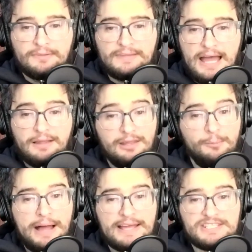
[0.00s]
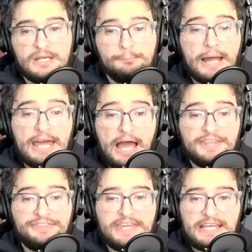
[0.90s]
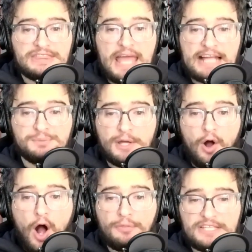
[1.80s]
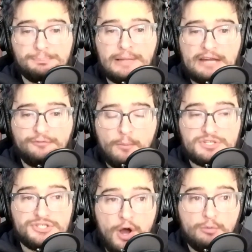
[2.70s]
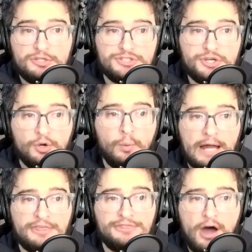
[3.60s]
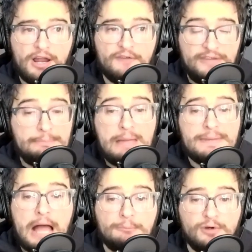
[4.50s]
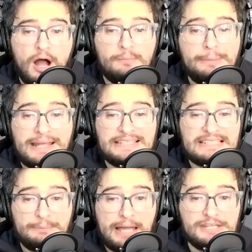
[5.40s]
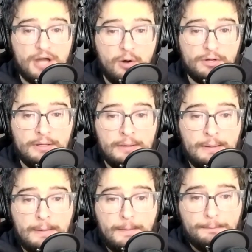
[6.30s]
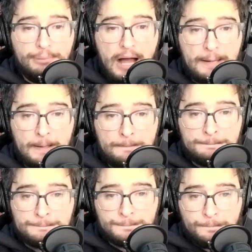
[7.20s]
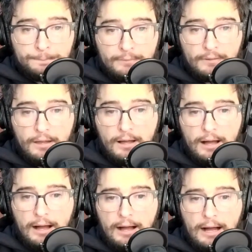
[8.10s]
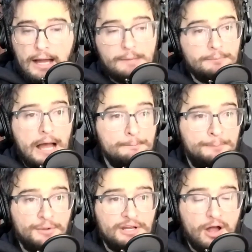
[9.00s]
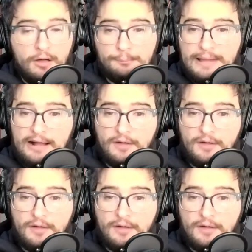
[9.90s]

Yeah, a little bias. But I, I think that's why all these platforms don't do what I thought of. And maybe I'm wrong. Maybe they see something I don't. But I'm I'm putting it all on black on